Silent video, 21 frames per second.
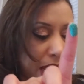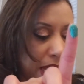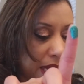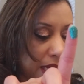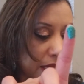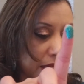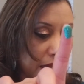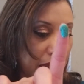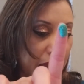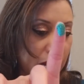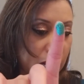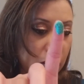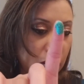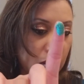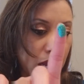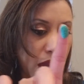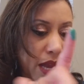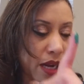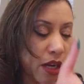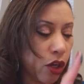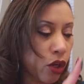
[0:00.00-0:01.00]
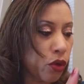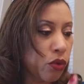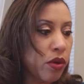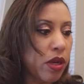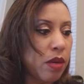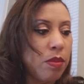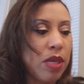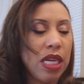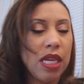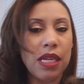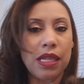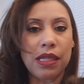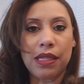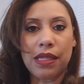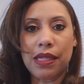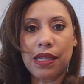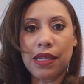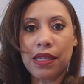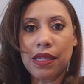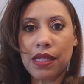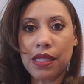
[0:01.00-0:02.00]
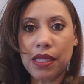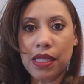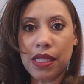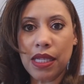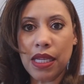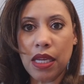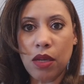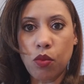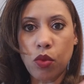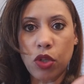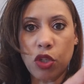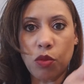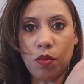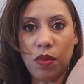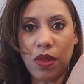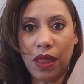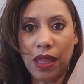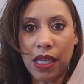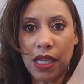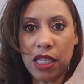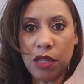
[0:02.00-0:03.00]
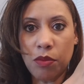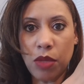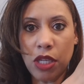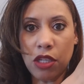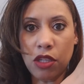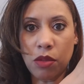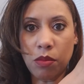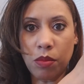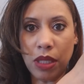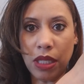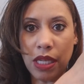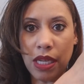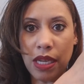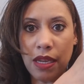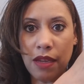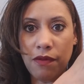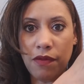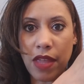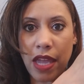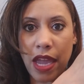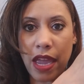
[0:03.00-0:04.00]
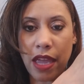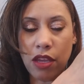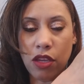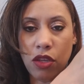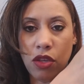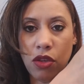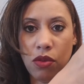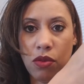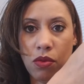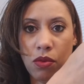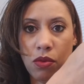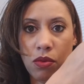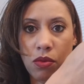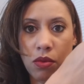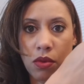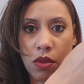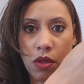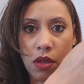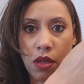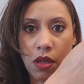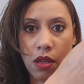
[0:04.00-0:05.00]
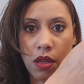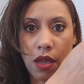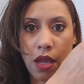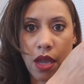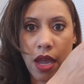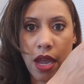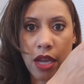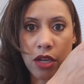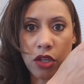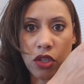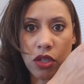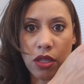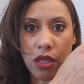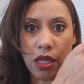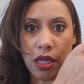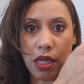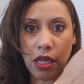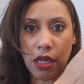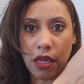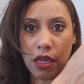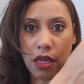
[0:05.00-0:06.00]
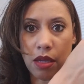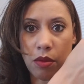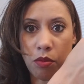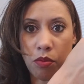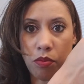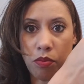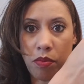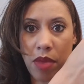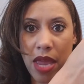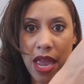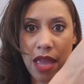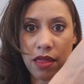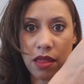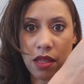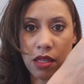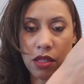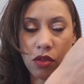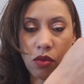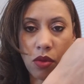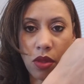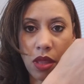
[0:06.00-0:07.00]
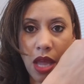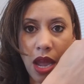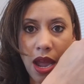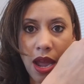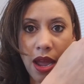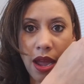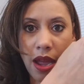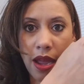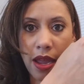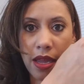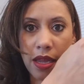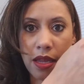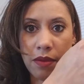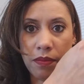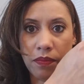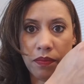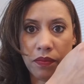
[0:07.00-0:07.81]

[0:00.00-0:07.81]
It's kind of got a creamy consistency, which leads me to believe that you actually can pat this on the eye.